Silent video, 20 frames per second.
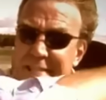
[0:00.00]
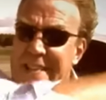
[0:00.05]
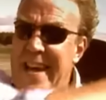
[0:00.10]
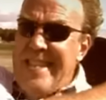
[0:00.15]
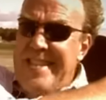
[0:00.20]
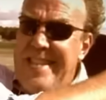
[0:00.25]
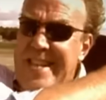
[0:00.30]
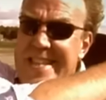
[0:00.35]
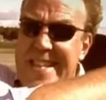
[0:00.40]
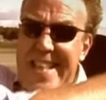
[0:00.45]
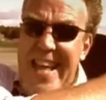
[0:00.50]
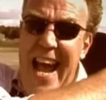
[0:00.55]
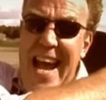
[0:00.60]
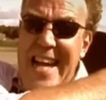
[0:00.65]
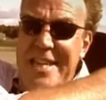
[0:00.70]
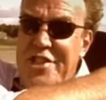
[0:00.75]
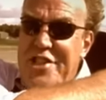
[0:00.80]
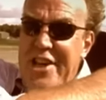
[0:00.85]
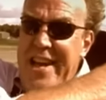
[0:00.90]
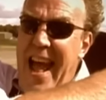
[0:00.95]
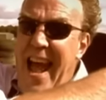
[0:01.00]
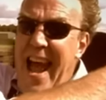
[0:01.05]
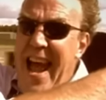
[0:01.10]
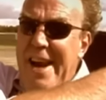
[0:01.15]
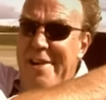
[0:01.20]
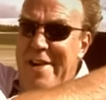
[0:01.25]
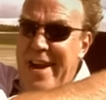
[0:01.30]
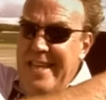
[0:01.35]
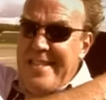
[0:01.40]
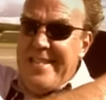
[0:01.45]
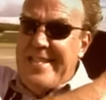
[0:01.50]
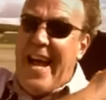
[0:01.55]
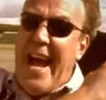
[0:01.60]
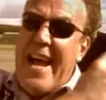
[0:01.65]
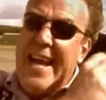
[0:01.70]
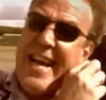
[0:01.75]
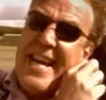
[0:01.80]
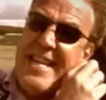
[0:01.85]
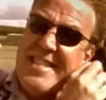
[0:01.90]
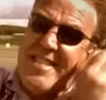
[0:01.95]
this is the engine
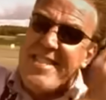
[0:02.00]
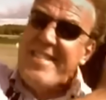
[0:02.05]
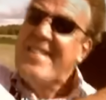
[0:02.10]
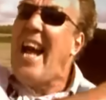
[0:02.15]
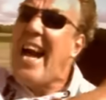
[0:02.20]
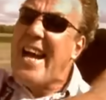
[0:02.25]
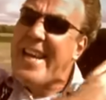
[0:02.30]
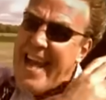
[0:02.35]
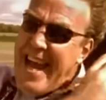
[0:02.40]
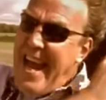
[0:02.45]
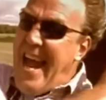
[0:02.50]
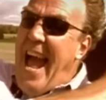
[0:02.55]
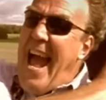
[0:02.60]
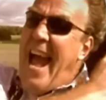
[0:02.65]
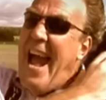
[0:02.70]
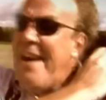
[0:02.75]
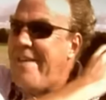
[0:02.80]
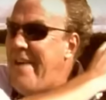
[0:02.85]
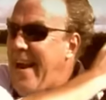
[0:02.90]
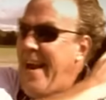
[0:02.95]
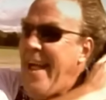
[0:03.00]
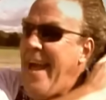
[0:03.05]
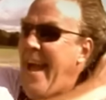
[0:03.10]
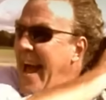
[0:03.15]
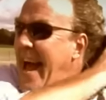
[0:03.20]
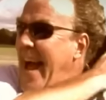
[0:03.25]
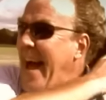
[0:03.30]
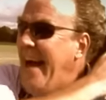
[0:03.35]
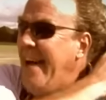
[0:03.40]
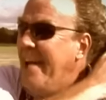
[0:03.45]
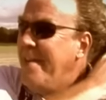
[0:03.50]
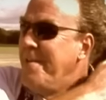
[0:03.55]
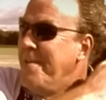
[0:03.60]
intake. It's sucking air in here.